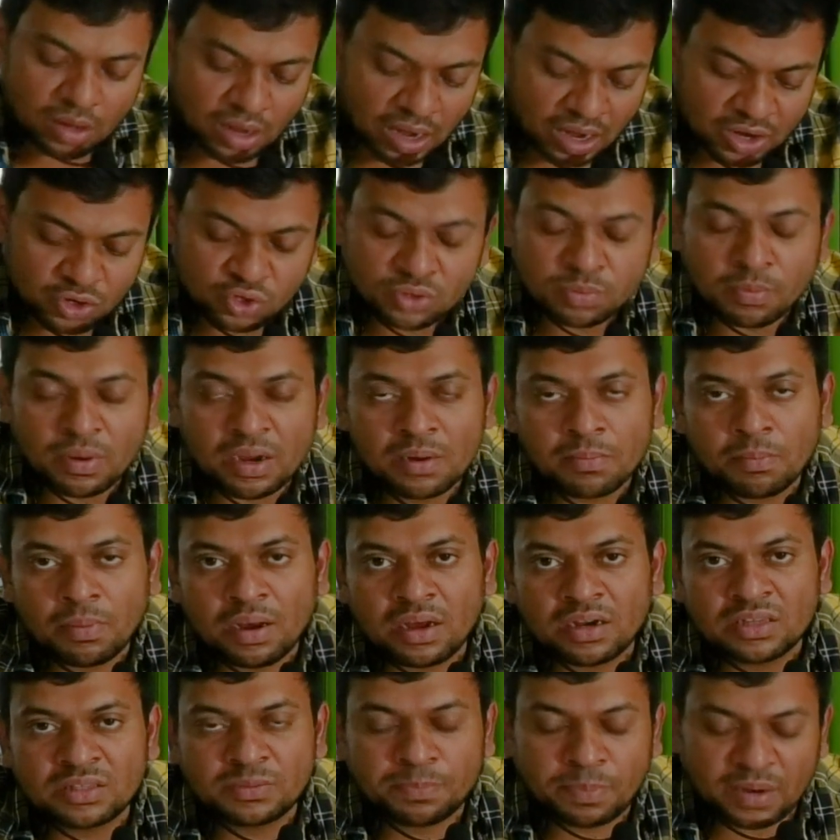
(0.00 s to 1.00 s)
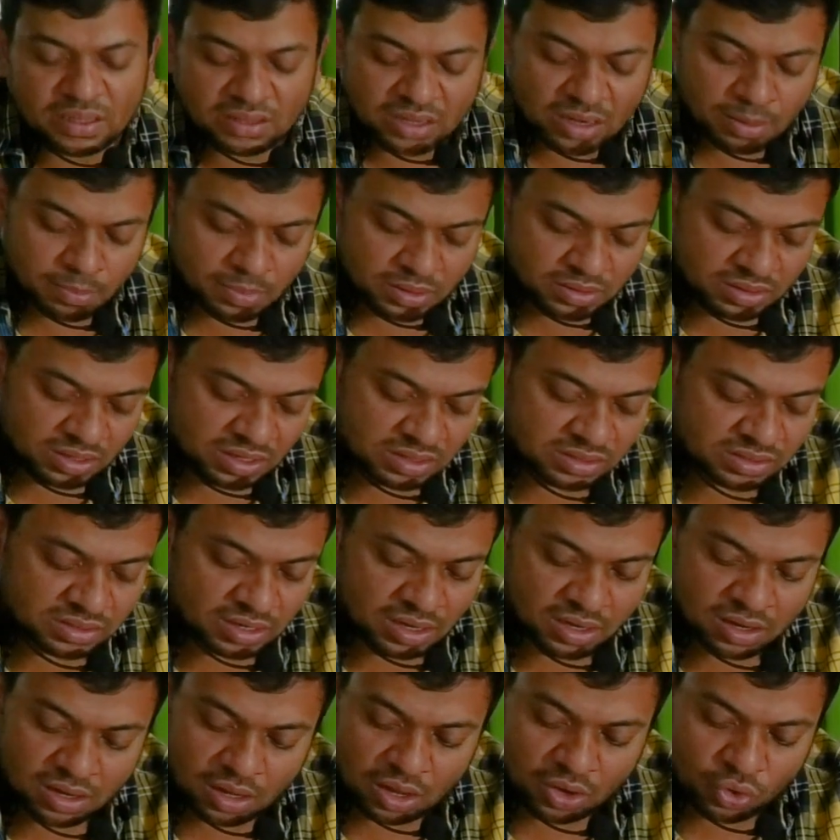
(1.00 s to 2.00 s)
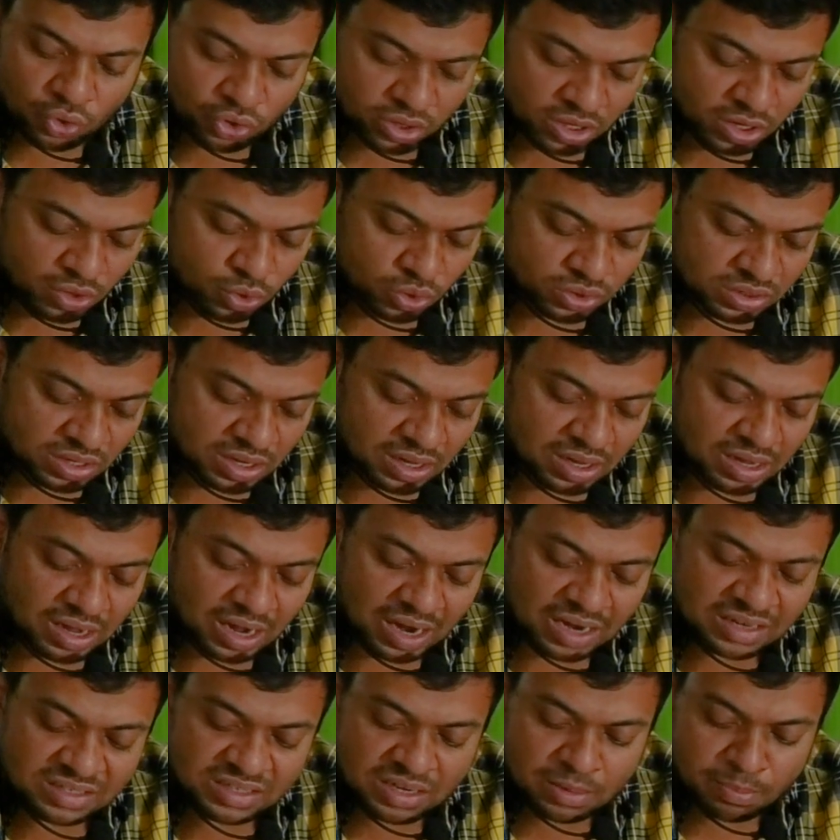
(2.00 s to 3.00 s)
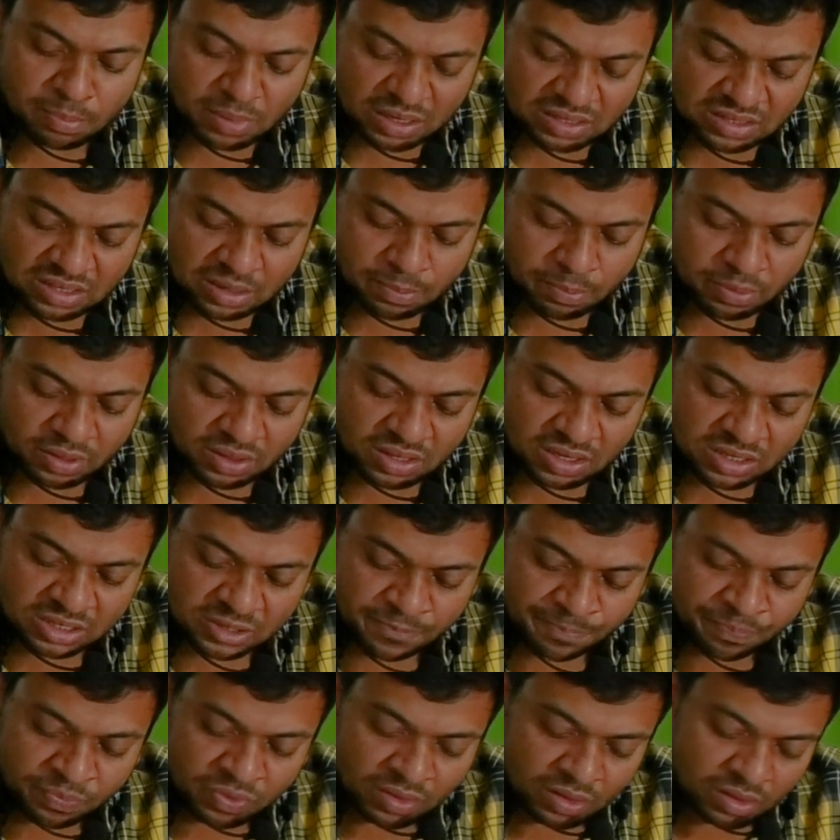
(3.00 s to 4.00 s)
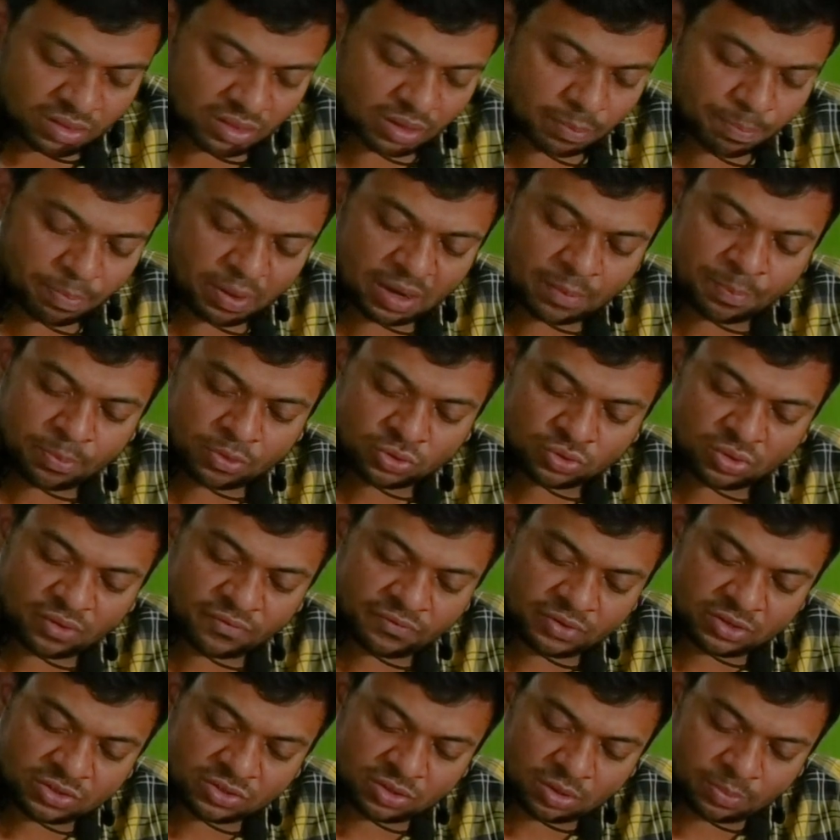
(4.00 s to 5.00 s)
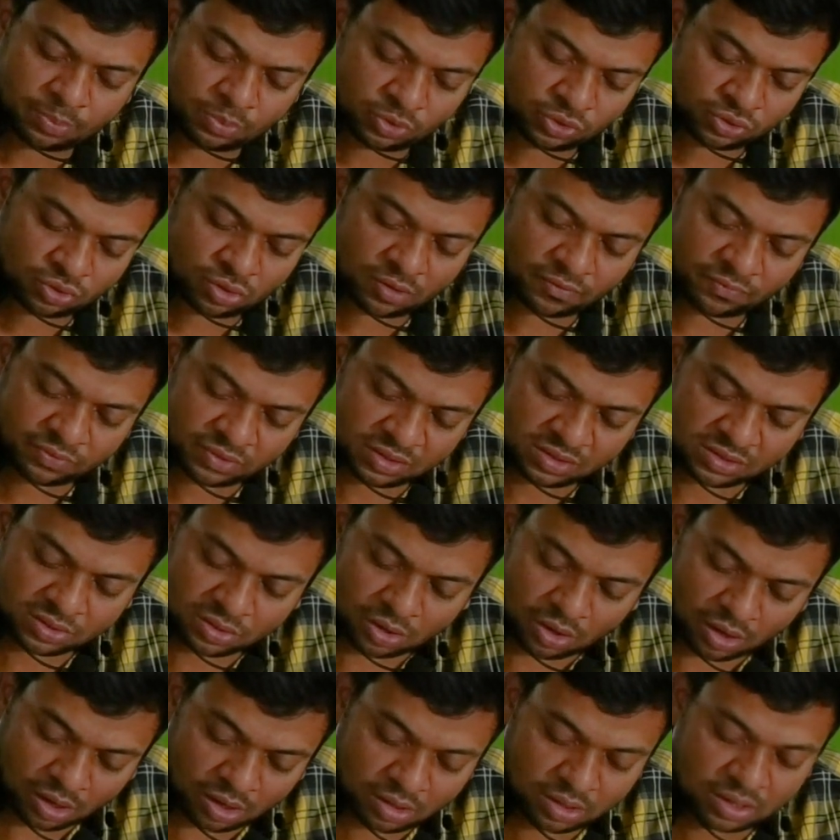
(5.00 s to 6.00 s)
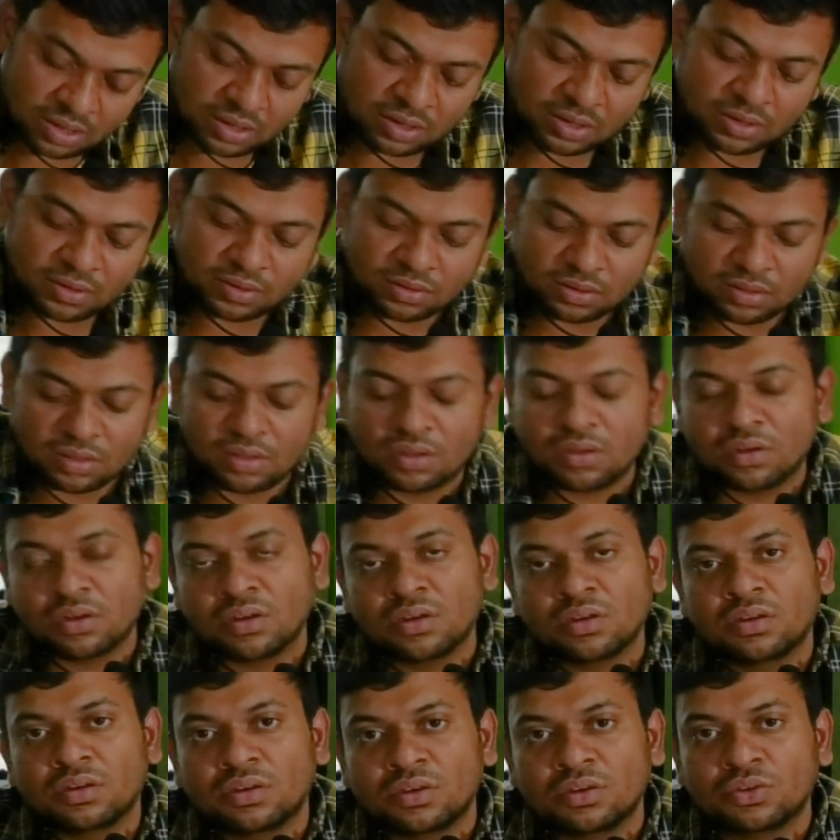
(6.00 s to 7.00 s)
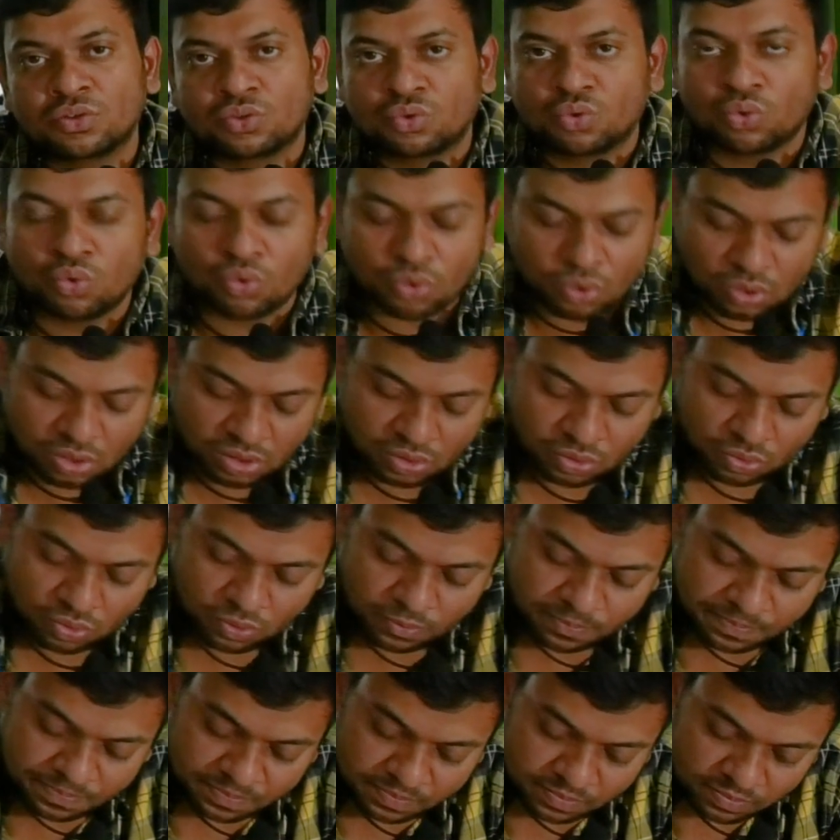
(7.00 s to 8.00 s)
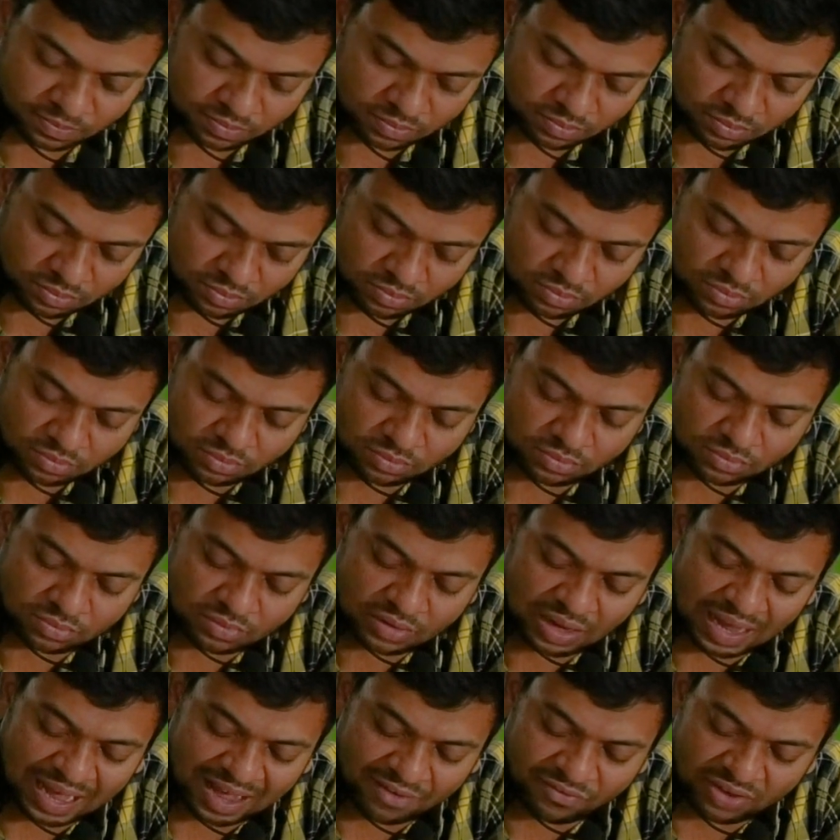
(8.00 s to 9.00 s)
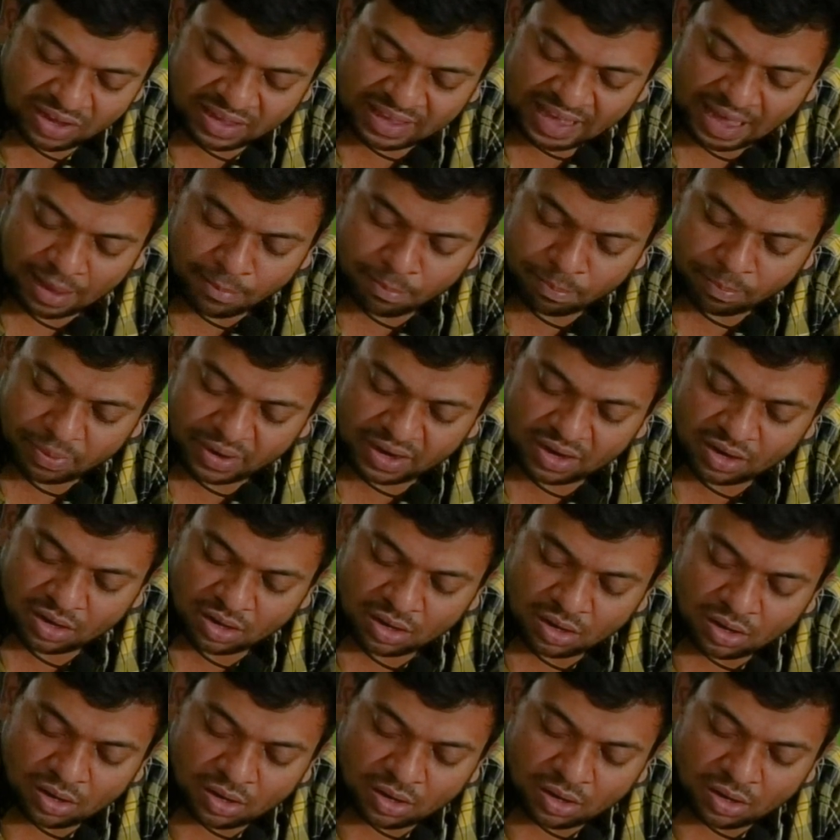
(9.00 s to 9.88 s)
Ayushman Bharat Pradhan Mantri Jan Arogya Yojana cards in Madhya Pradesh. The purpose of distribution of this card is to have a campaign